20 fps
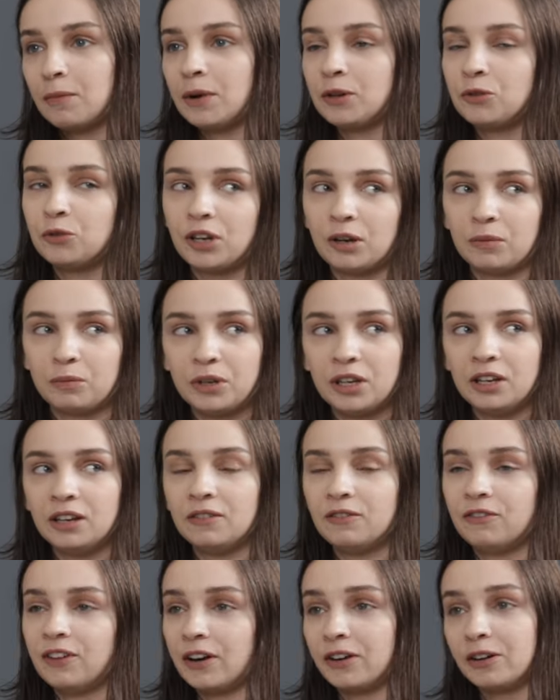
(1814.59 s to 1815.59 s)
But you can
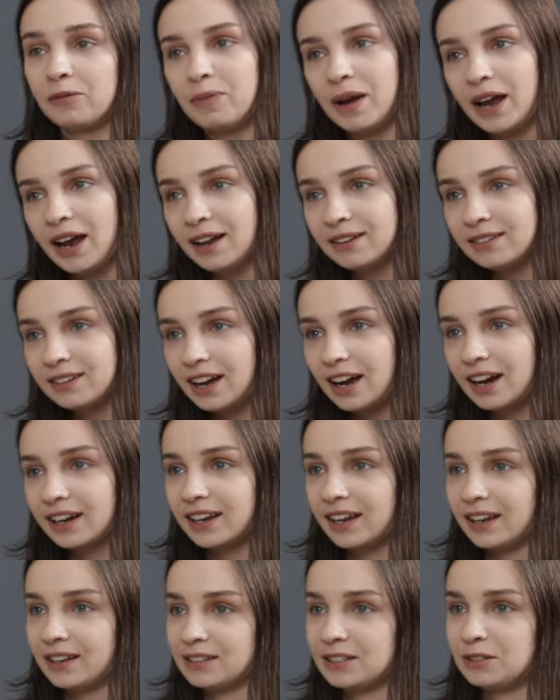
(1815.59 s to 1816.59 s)
be very bad
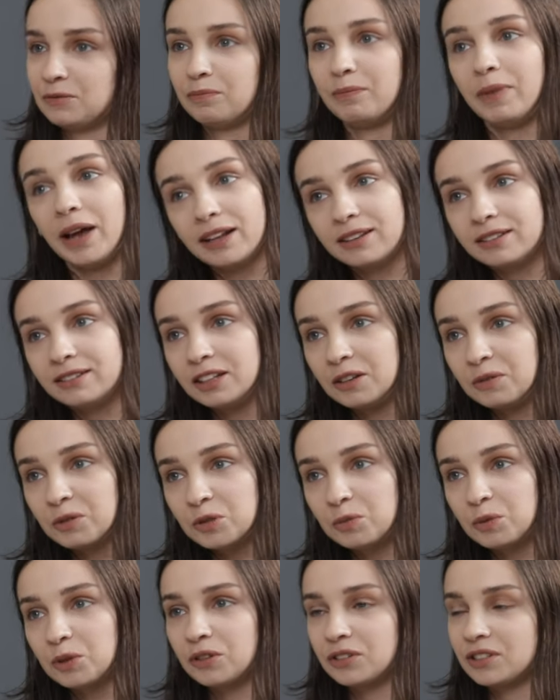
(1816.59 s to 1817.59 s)
against bad
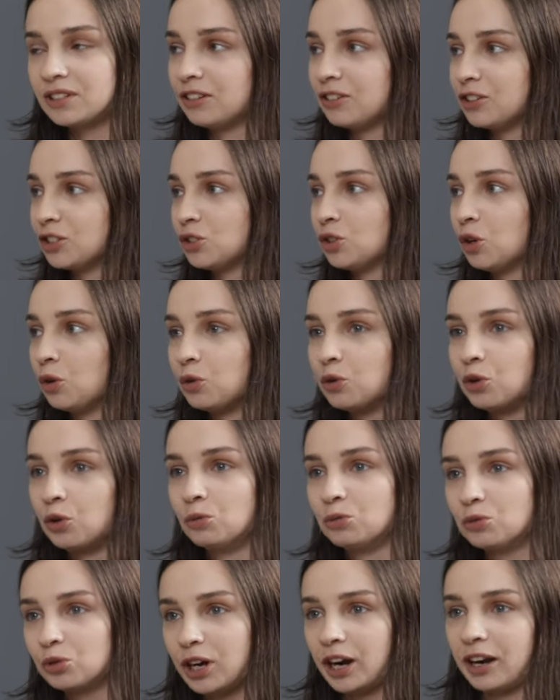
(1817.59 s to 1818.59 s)
teams because there is no
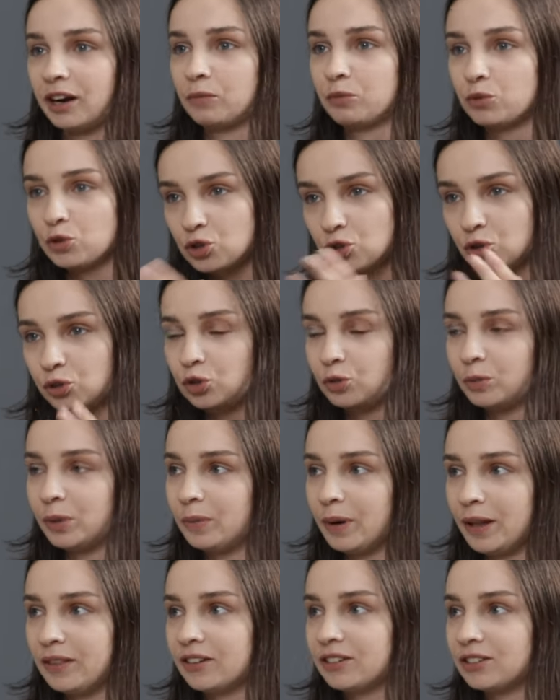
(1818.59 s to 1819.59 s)
room to kind of push you to
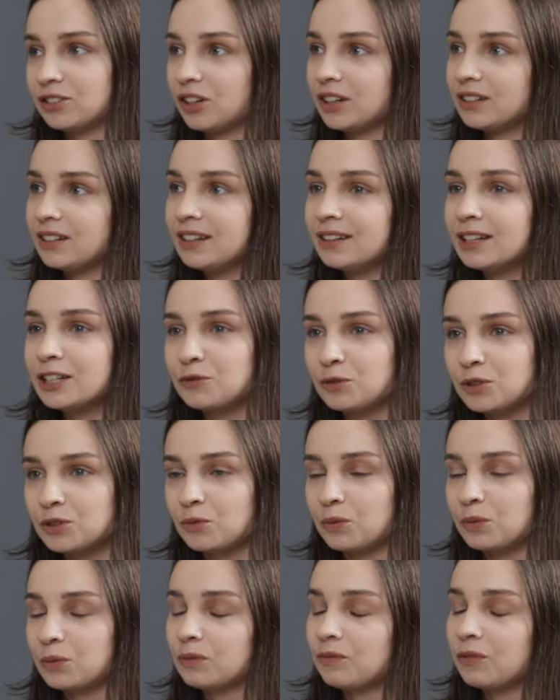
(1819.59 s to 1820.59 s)
be better. So I think this
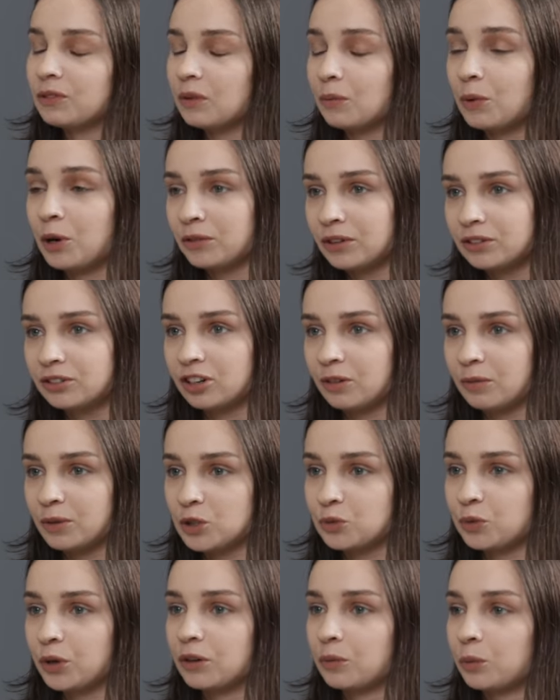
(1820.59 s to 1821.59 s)
was one of the
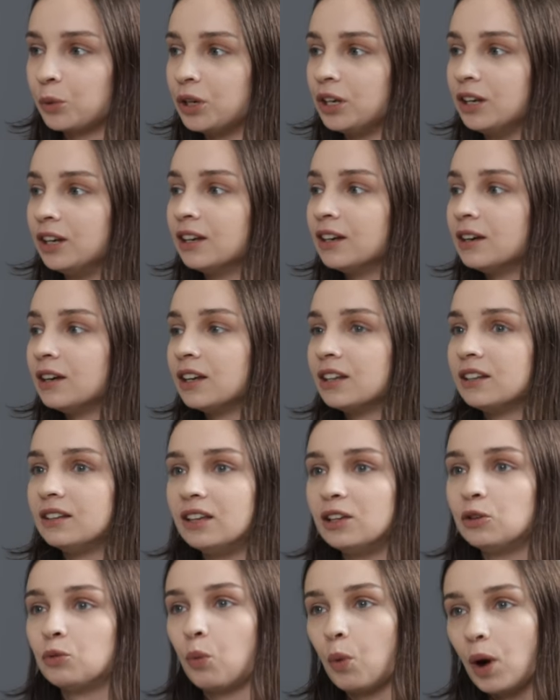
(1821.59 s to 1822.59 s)
tournaments where we
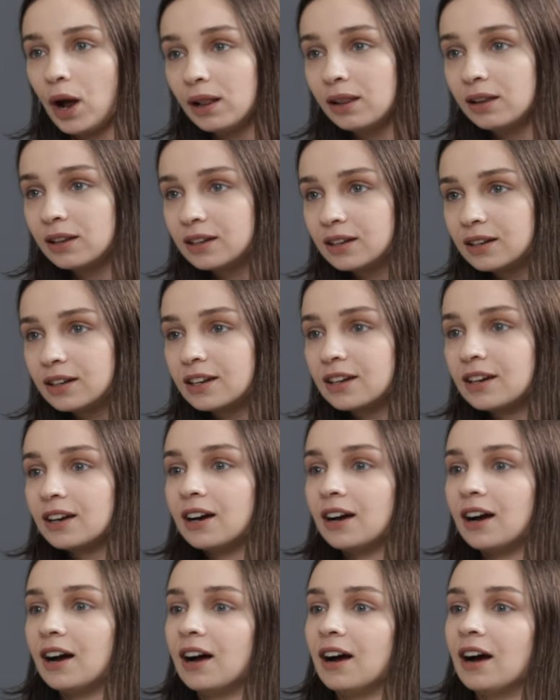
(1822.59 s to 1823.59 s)
did well,
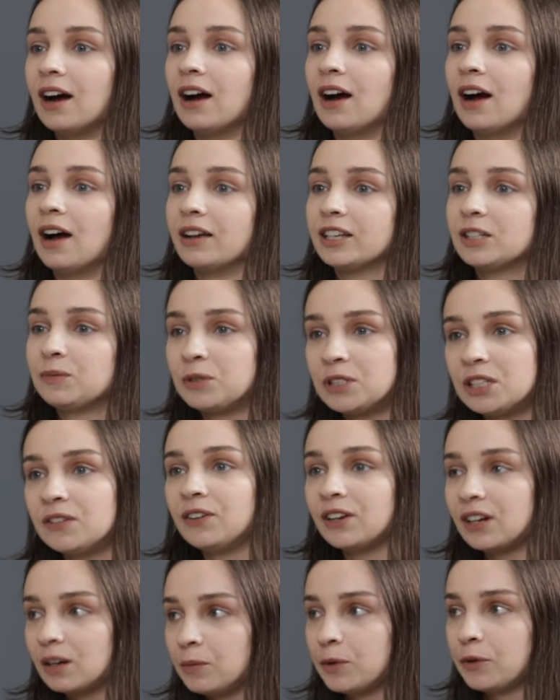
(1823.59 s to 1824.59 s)
uh,
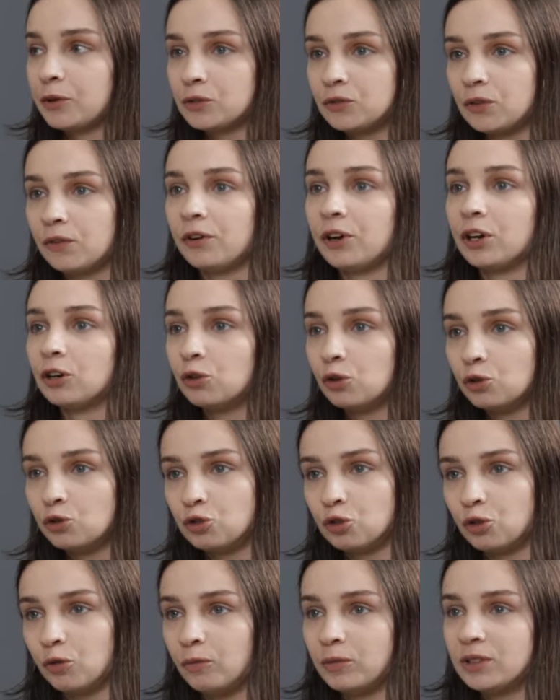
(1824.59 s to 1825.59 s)
specifically because we were in
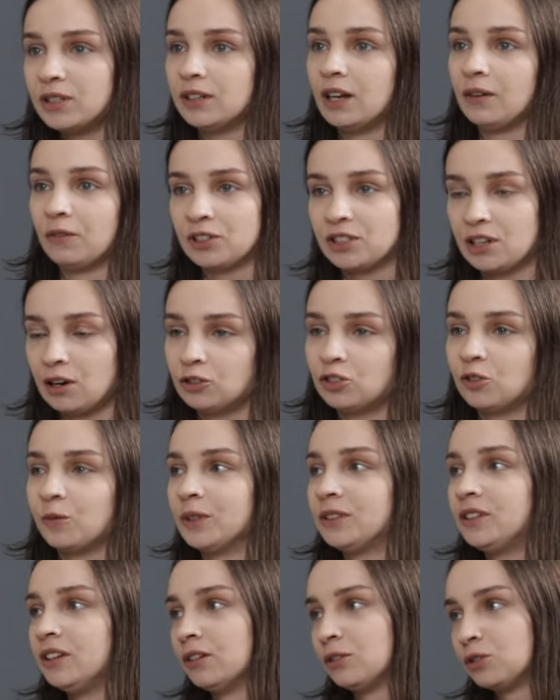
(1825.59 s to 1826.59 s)
good rooms and there was a lot
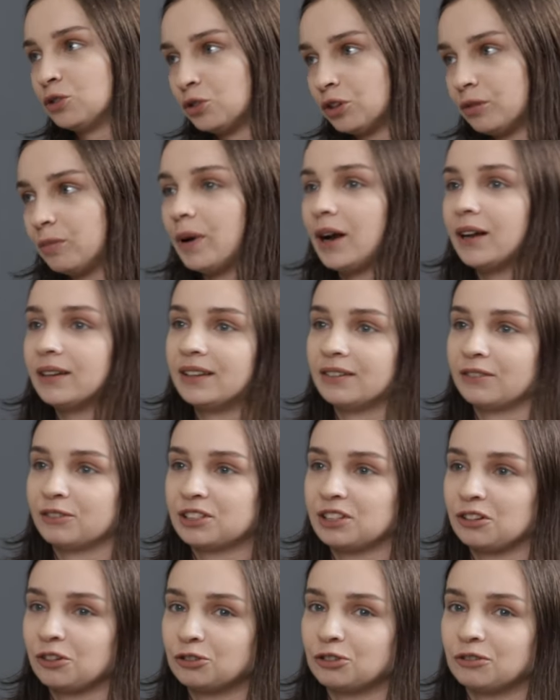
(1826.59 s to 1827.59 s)
of material to rebut. There
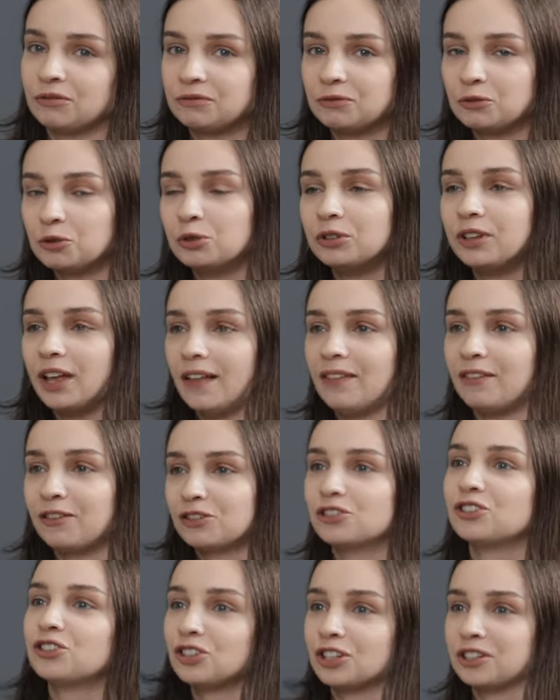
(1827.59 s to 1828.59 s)
was a lot of good
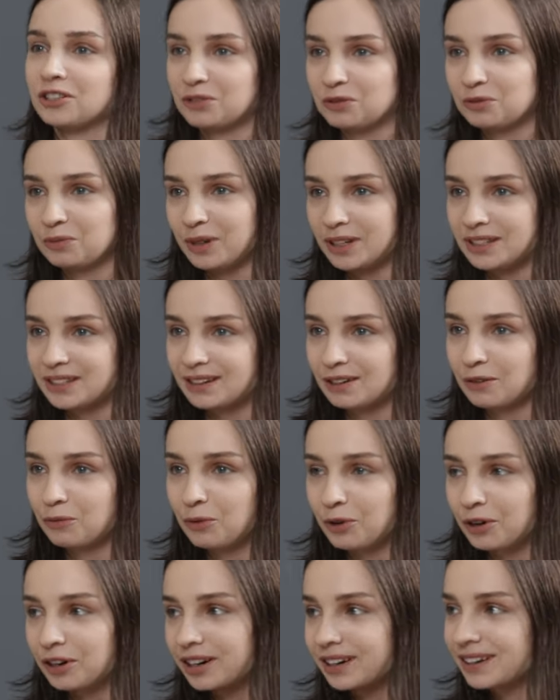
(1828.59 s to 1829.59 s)
energy just to basically
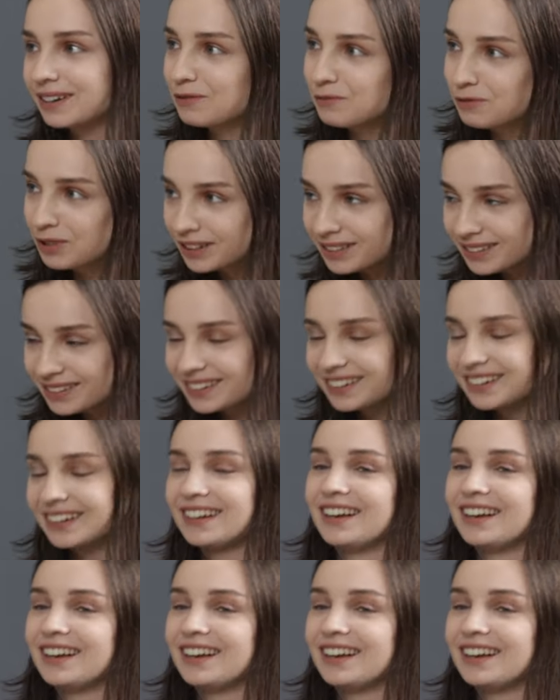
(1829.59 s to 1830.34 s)
work with.